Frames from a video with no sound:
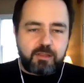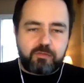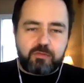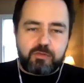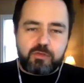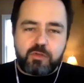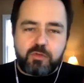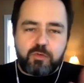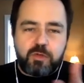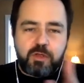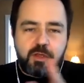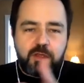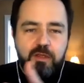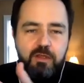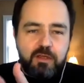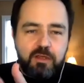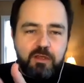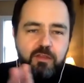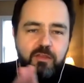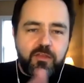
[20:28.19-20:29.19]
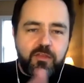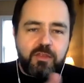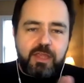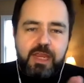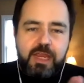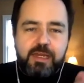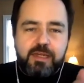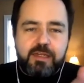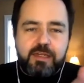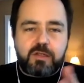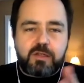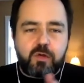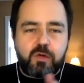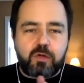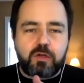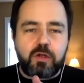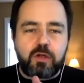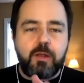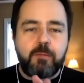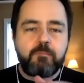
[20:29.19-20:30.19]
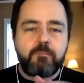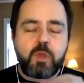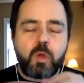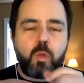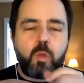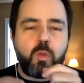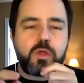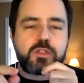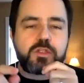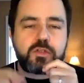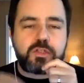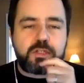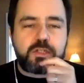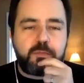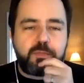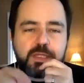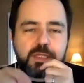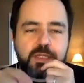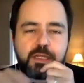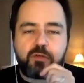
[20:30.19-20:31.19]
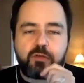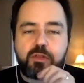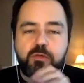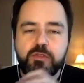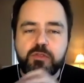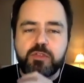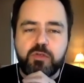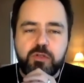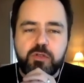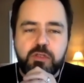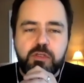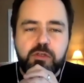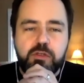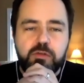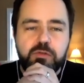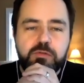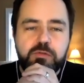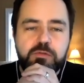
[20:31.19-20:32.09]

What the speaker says: through the 80s horror. Was there something here that was new to you?